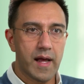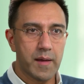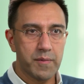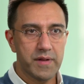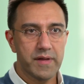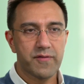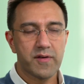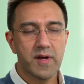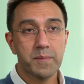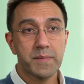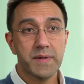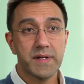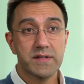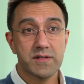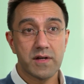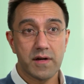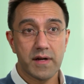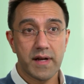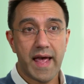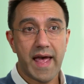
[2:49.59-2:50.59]
I believe companies
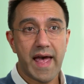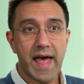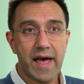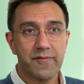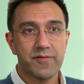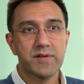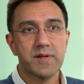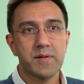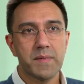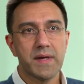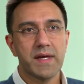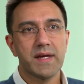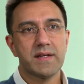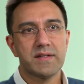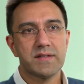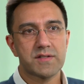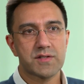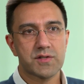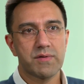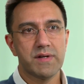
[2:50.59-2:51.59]
are going to have to make
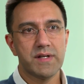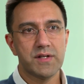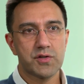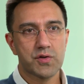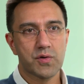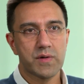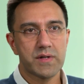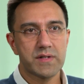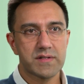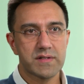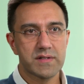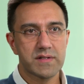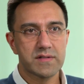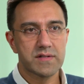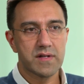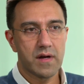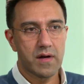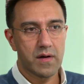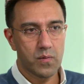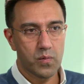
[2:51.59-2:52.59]
discrete choices
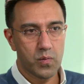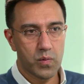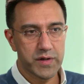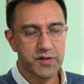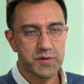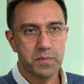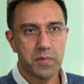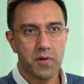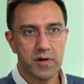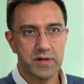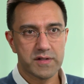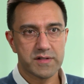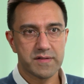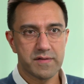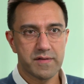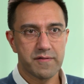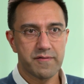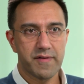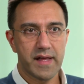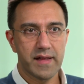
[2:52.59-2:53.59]
on which parts of
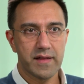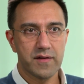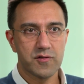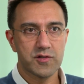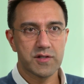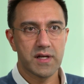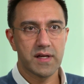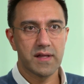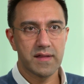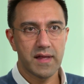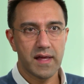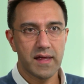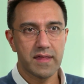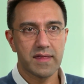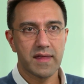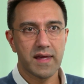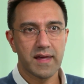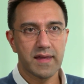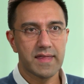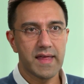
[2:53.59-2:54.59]
the value chain they
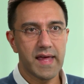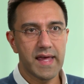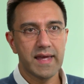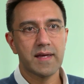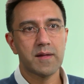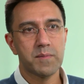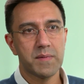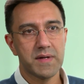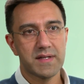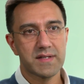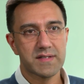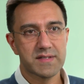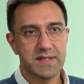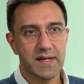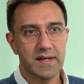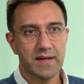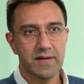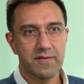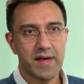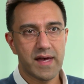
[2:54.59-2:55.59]
think they can be
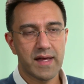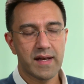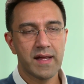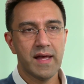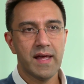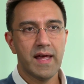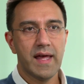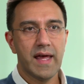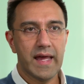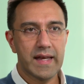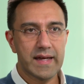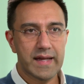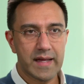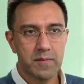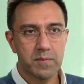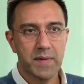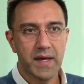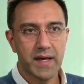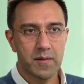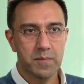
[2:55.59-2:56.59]
distinctive at and
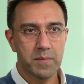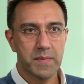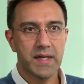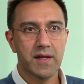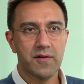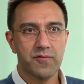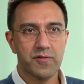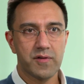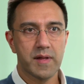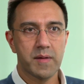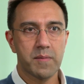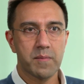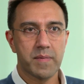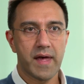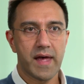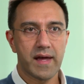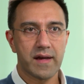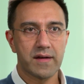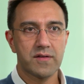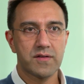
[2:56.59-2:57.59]
can make a meaningful
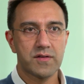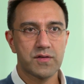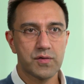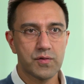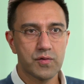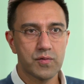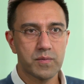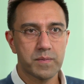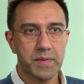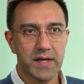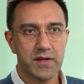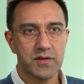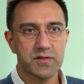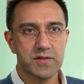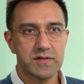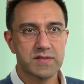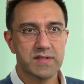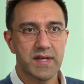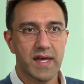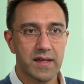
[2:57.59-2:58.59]
impact to
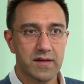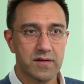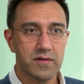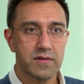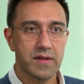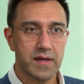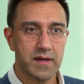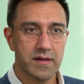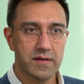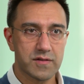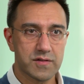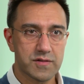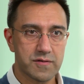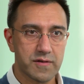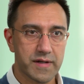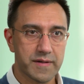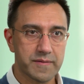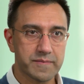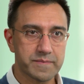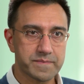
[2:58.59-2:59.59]
patients and to the industry.